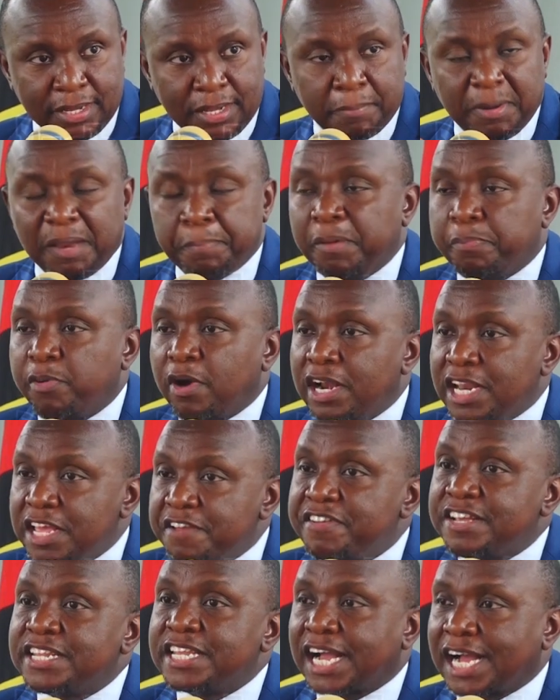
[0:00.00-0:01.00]
Many people are
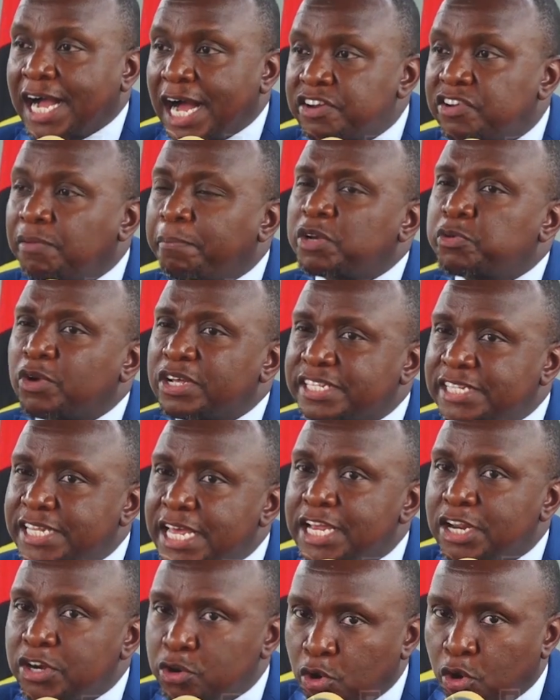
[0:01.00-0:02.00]
leaving the country, but we're
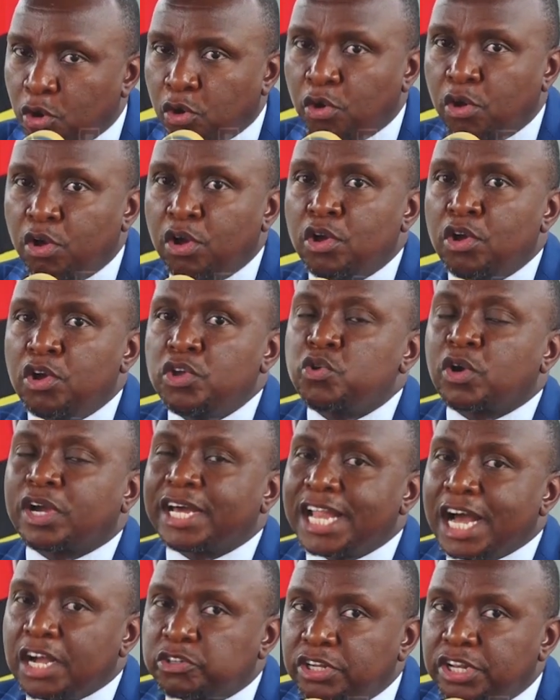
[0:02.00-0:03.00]
saying no. You
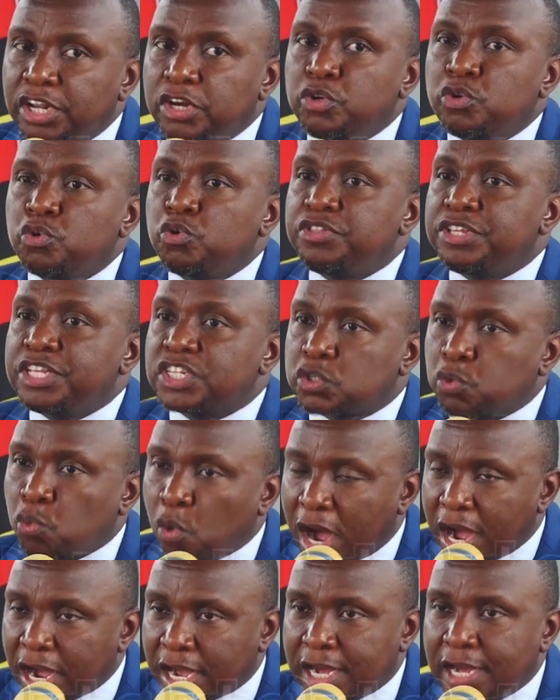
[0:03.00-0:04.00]
can actually do this
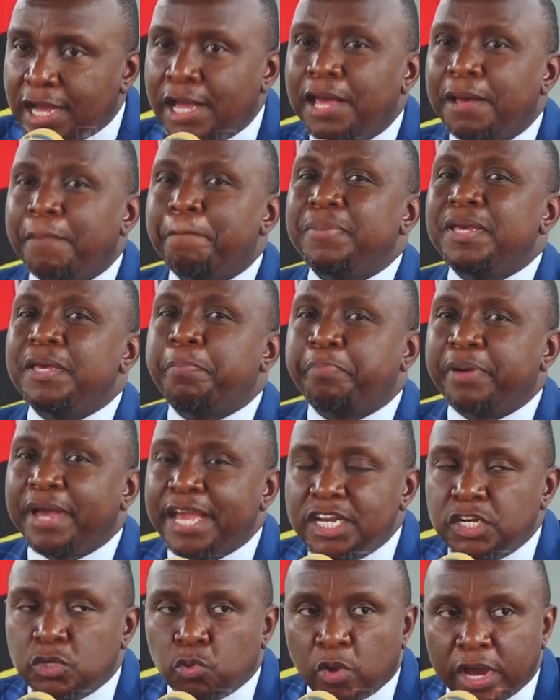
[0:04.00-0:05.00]
work, be
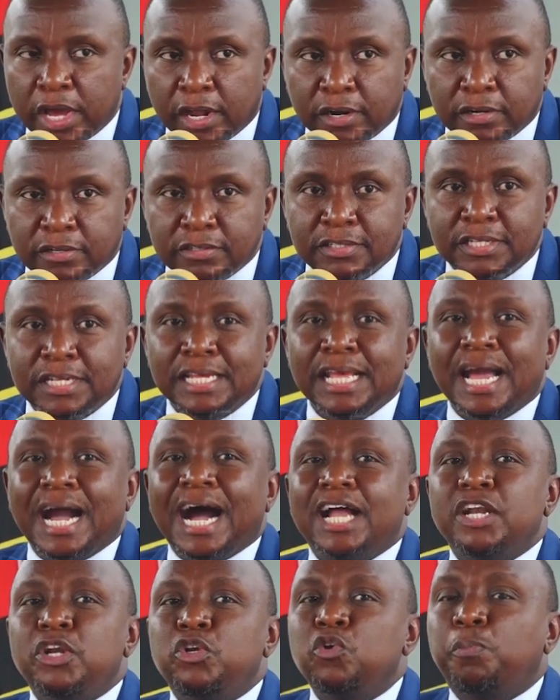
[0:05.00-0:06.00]
paid well,
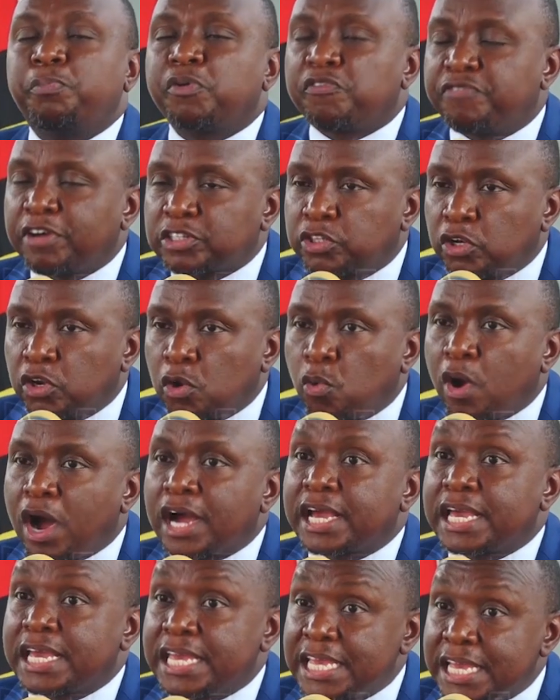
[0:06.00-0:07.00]
and do professional
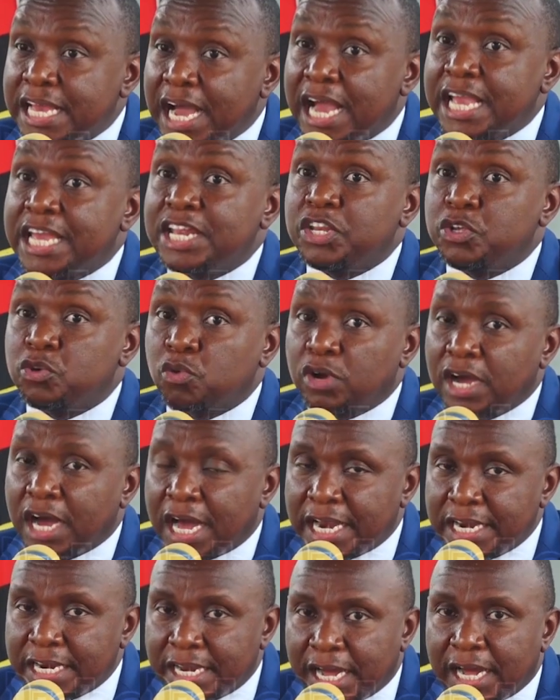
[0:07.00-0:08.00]
work here in
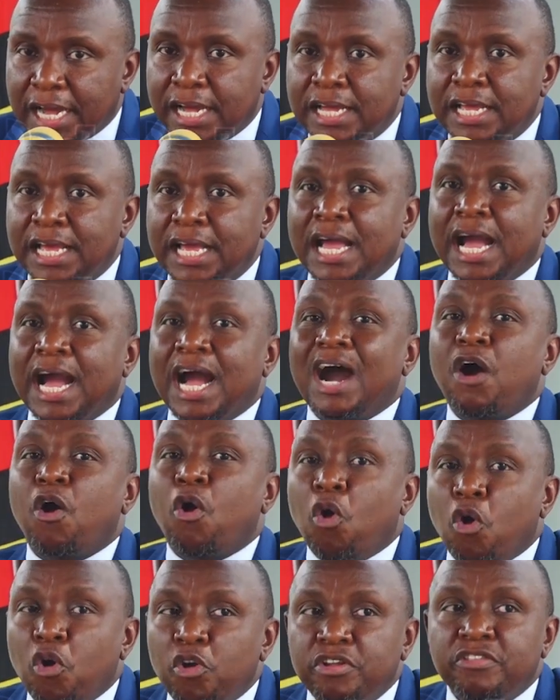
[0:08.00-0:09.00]
Uganda
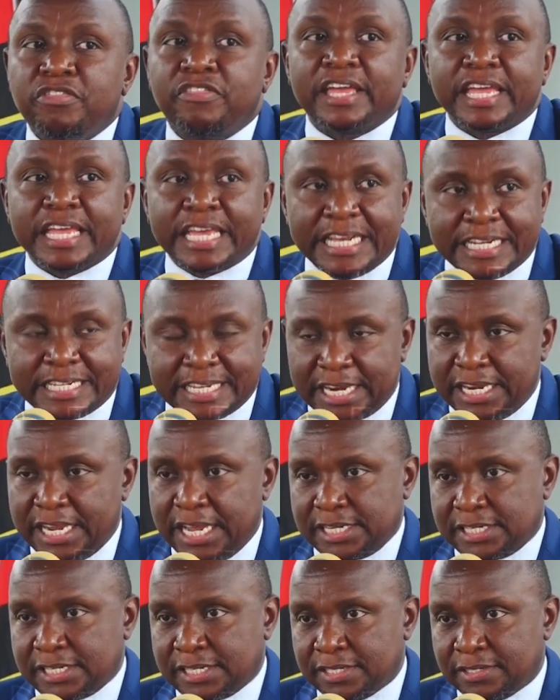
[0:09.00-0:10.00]
on the
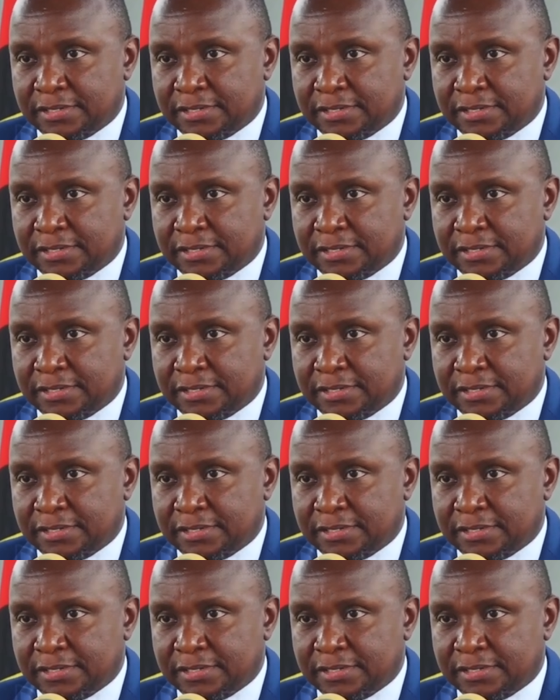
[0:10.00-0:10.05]
internet.